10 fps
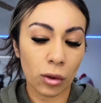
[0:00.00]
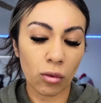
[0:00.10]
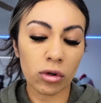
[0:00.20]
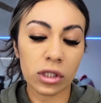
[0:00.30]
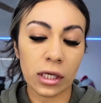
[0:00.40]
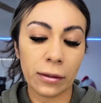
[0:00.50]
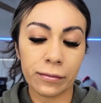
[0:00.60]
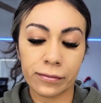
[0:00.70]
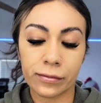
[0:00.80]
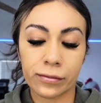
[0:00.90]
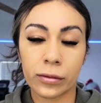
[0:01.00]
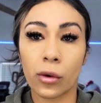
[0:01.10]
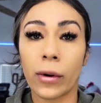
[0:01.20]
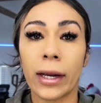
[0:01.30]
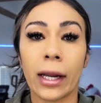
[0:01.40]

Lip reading: We'll see right